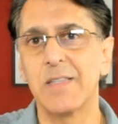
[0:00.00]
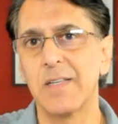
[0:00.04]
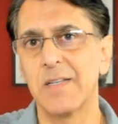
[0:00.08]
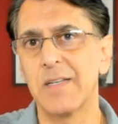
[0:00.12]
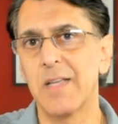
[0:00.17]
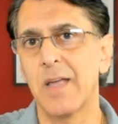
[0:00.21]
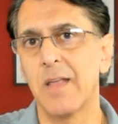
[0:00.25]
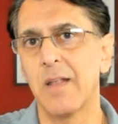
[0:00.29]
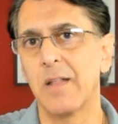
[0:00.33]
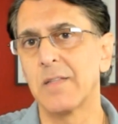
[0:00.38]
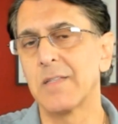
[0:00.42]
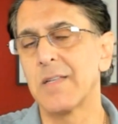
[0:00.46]
the
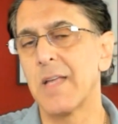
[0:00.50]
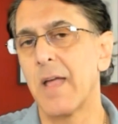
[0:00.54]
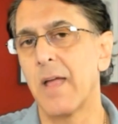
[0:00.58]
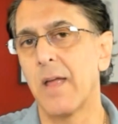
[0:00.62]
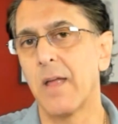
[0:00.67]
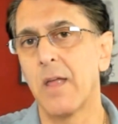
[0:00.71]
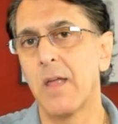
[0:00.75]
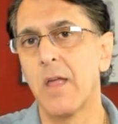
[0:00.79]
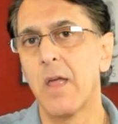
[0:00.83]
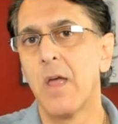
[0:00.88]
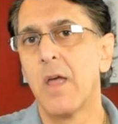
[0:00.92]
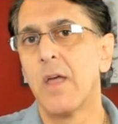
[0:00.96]
title
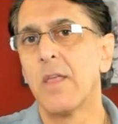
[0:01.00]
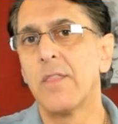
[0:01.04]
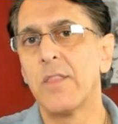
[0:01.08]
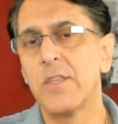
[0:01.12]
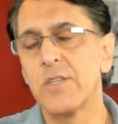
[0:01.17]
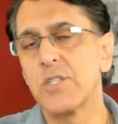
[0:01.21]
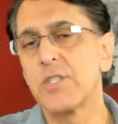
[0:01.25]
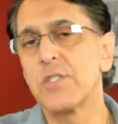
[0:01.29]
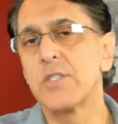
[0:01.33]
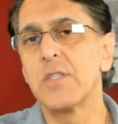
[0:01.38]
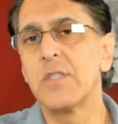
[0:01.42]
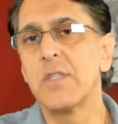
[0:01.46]
tag.
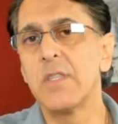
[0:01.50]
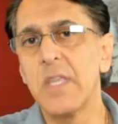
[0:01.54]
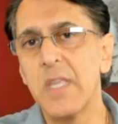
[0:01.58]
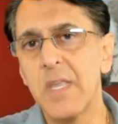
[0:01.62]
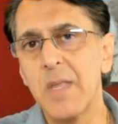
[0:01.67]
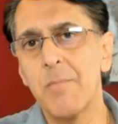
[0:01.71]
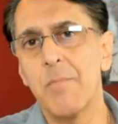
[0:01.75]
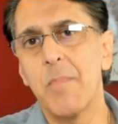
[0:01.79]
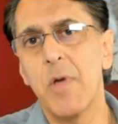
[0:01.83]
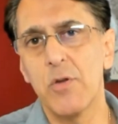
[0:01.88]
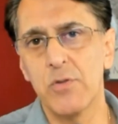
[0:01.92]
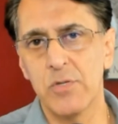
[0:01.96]
This is
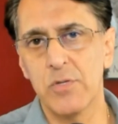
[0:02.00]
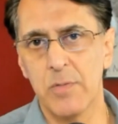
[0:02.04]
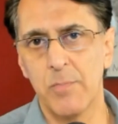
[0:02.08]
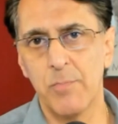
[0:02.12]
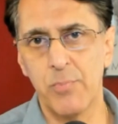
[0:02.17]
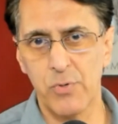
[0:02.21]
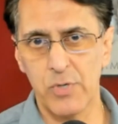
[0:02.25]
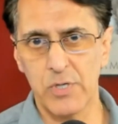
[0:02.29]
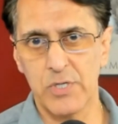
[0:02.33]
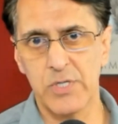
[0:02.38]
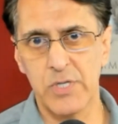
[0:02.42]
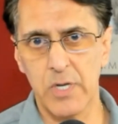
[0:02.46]
the most
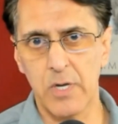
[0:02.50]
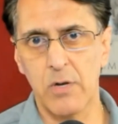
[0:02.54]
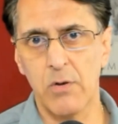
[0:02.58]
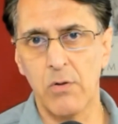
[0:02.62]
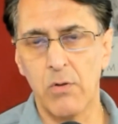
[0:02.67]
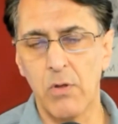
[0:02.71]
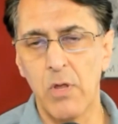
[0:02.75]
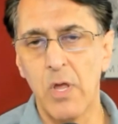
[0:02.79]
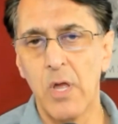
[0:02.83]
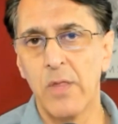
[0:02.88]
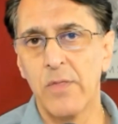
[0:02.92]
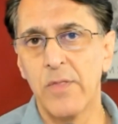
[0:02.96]
important
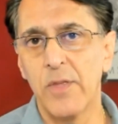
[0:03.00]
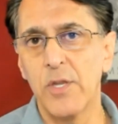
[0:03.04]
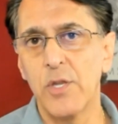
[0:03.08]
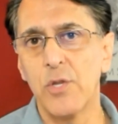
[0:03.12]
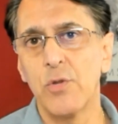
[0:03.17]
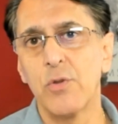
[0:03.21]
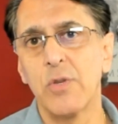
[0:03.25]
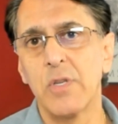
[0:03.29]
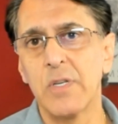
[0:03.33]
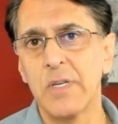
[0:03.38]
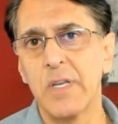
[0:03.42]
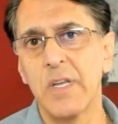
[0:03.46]
signal that
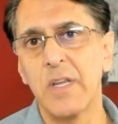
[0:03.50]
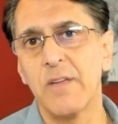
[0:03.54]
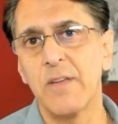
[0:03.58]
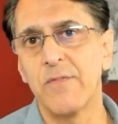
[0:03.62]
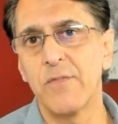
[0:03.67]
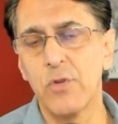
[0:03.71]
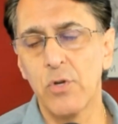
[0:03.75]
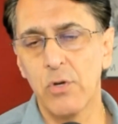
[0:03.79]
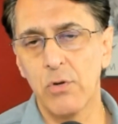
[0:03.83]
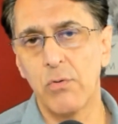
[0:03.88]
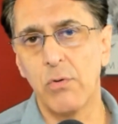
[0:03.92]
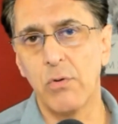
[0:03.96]
you can give
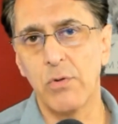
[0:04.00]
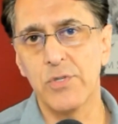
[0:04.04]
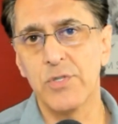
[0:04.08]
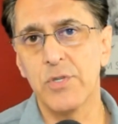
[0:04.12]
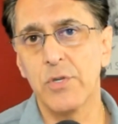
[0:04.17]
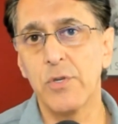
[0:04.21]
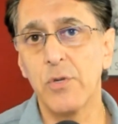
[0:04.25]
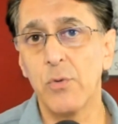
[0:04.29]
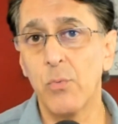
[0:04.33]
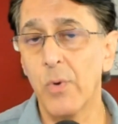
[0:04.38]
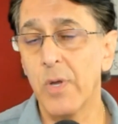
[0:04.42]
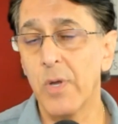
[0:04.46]
Google.
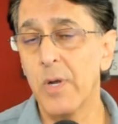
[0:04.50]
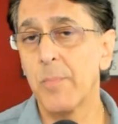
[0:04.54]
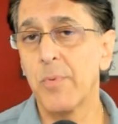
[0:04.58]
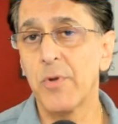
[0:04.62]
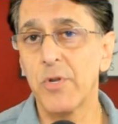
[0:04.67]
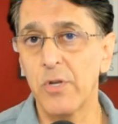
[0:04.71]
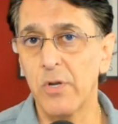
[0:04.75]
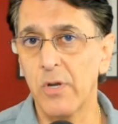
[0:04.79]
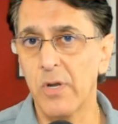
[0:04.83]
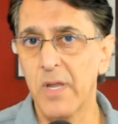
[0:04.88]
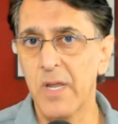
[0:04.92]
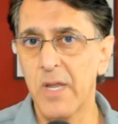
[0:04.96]
So you want to
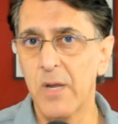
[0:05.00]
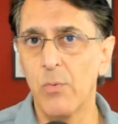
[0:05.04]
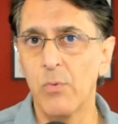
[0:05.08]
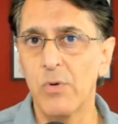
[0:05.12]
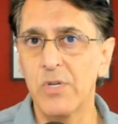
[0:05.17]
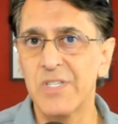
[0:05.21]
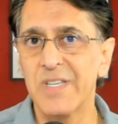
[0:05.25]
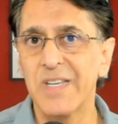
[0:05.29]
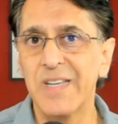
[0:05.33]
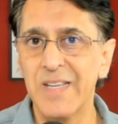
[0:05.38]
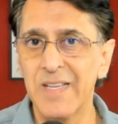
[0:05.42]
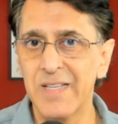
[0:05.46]
put your
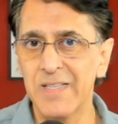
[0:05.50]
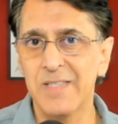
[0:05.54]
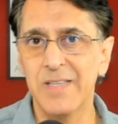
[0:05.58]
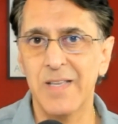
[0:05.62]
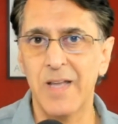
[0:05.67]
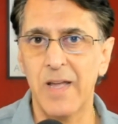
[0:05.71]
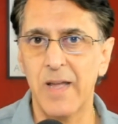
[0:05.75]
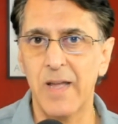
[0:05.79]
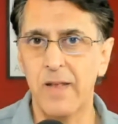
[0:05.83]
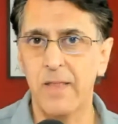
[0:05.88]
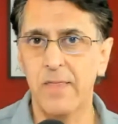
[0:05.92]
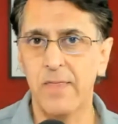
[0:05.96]
keywords
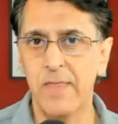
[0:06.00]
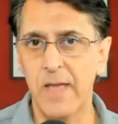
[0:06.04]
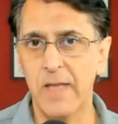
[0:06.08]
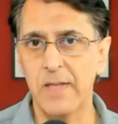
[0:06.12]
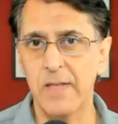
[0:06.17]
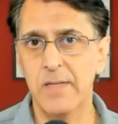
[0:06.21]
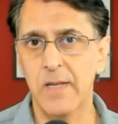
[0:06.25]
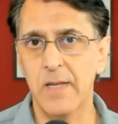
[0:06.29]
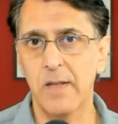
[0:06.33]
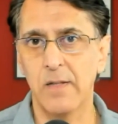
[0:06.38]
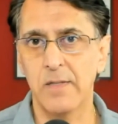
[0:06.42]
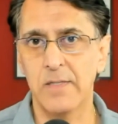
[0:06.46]
inside
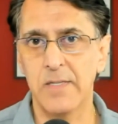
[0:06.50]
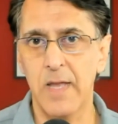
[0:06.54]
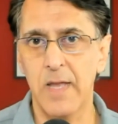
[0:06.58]
that title